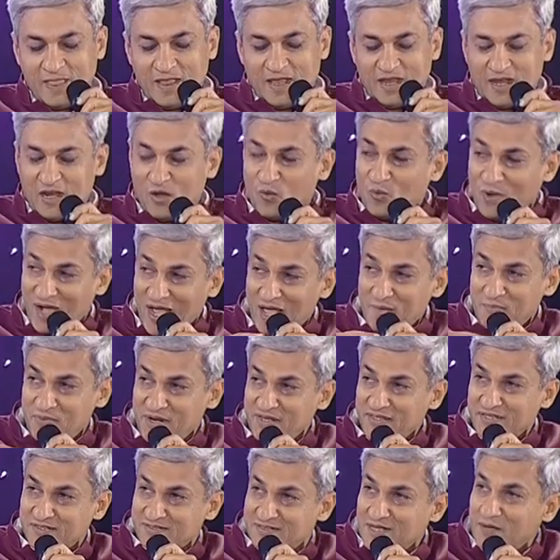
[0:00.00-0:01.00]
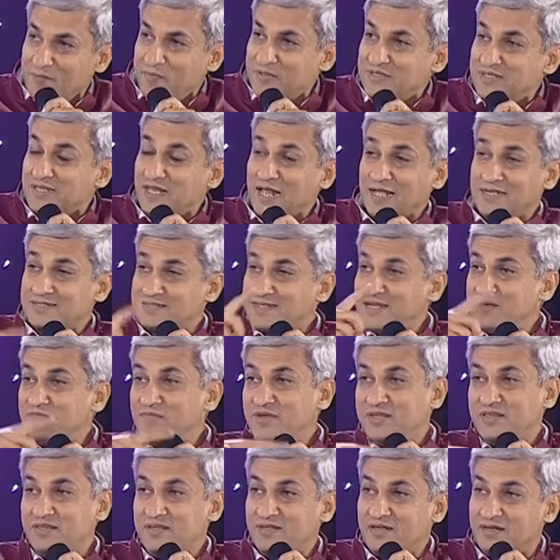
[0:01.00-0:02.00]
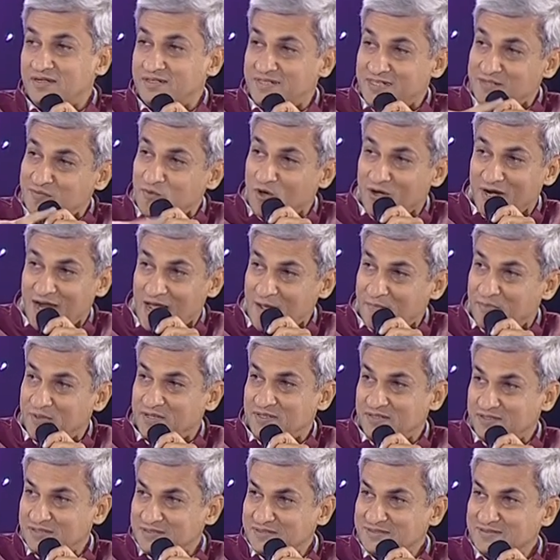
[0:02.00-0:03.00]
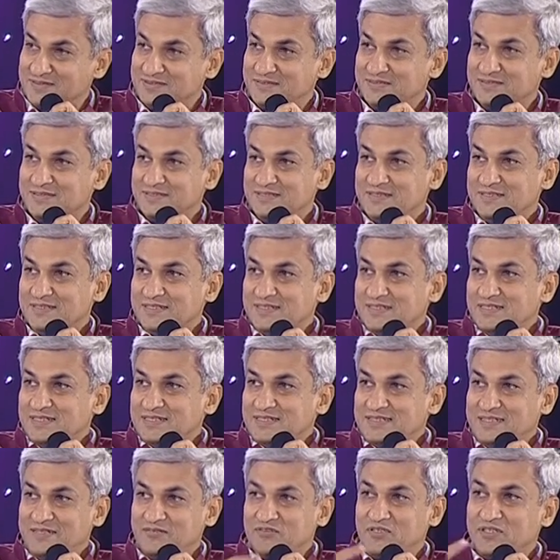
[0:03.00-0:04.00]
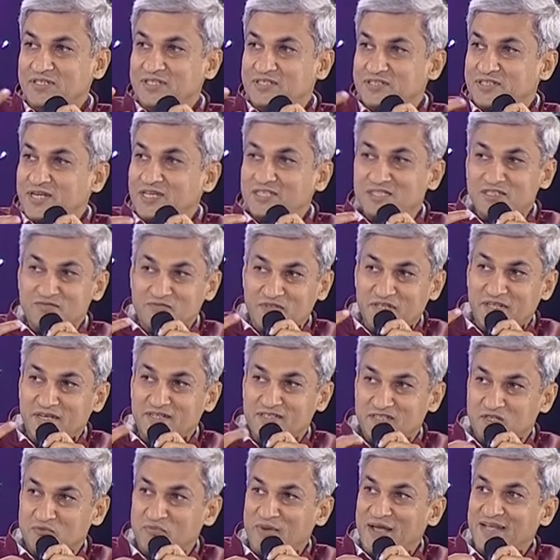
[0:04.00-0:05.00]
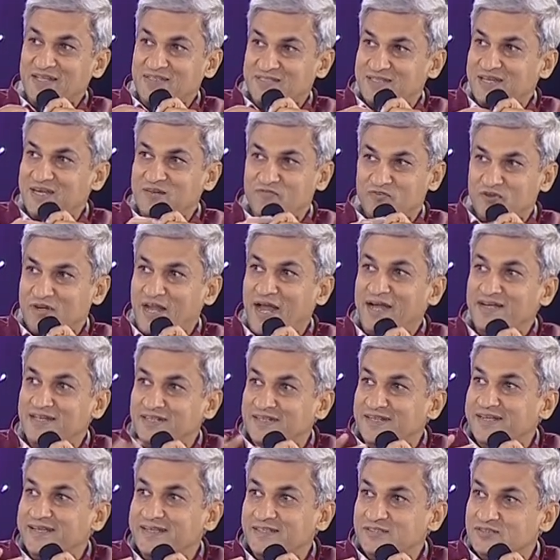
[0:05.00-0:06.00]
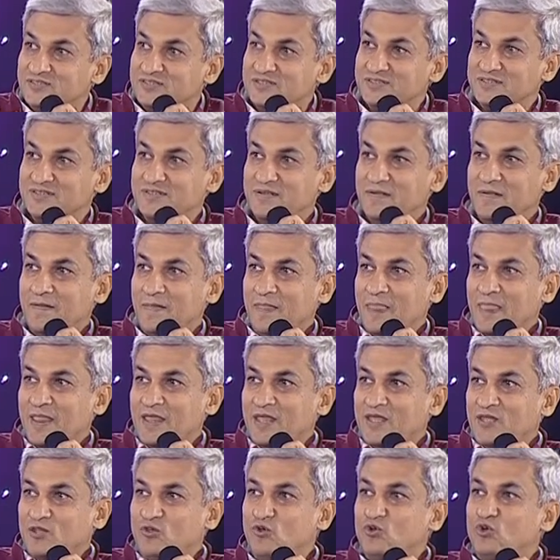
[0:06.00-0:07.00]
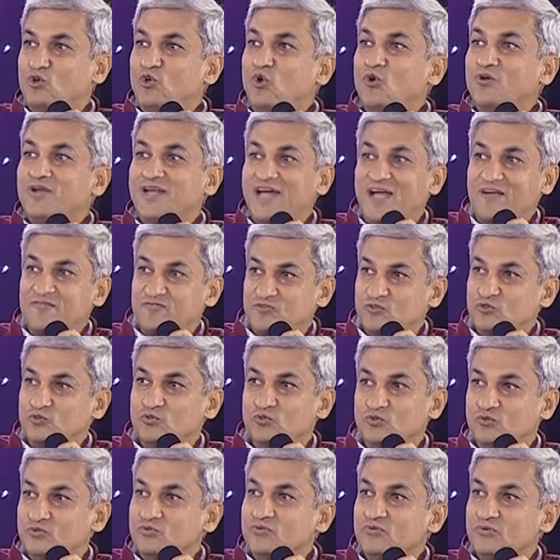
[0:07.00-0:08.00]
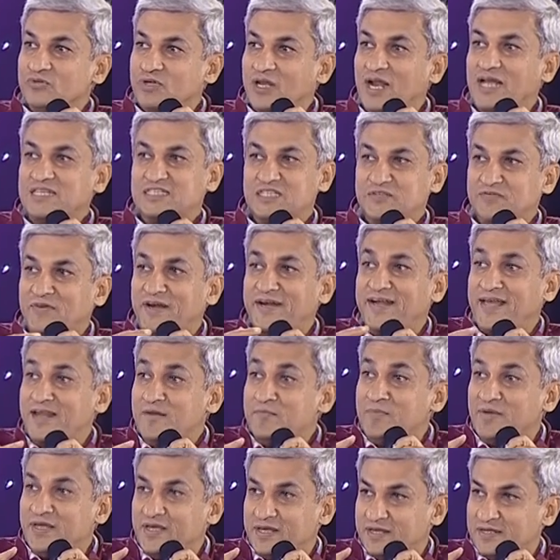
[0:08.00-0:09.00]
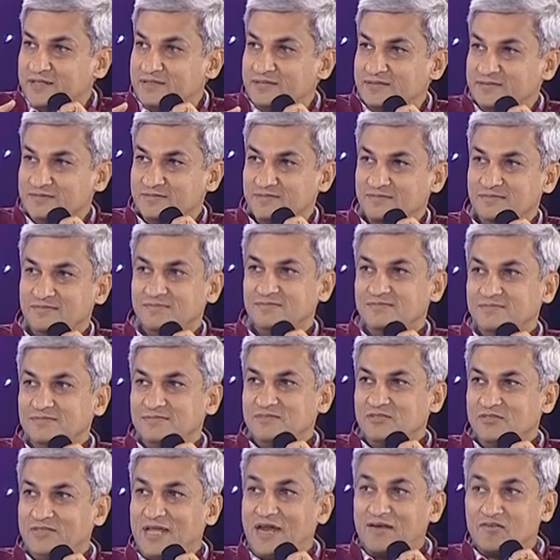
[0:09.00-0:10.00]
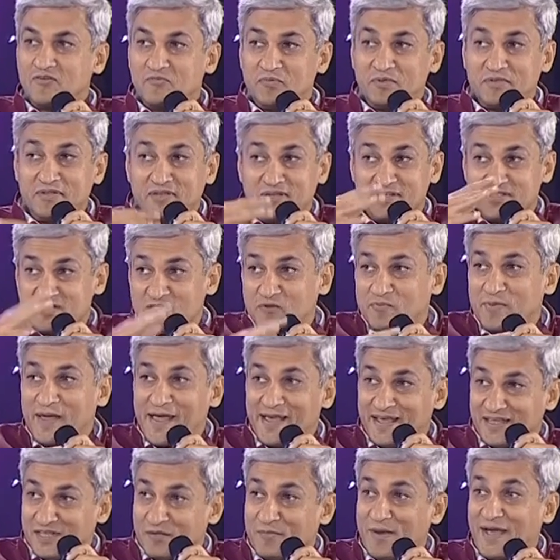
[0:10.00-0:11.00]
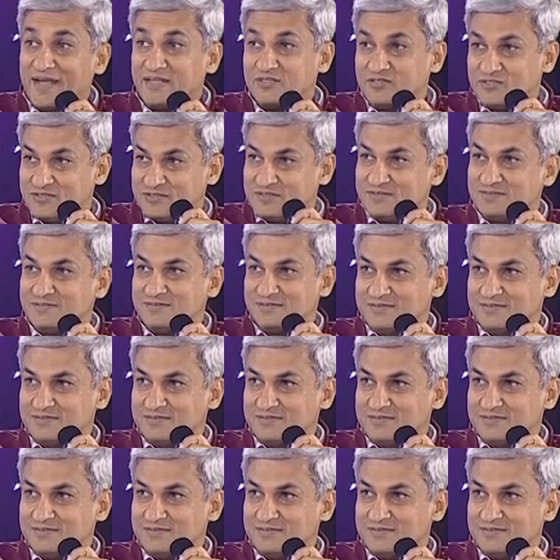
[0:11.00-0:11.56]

Now, why I bring this up is last time when the demon happened, there was a discussion where the Reserve Bank said for 90 days, you don't have to classify NPA. Now, that was between the Reserve Bank and the banks.